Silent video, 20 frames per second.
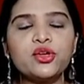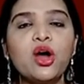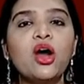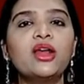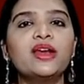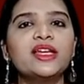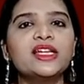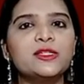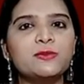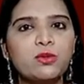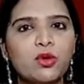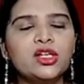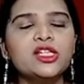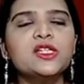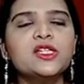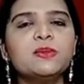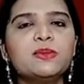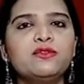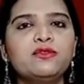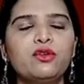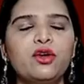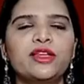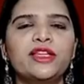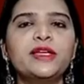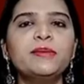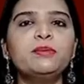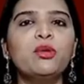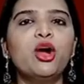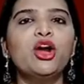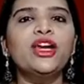are responsible for
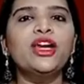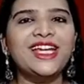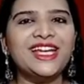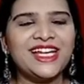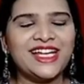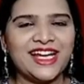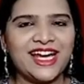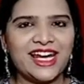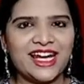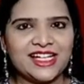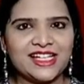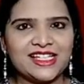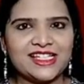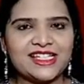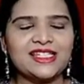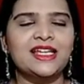the bodily characters.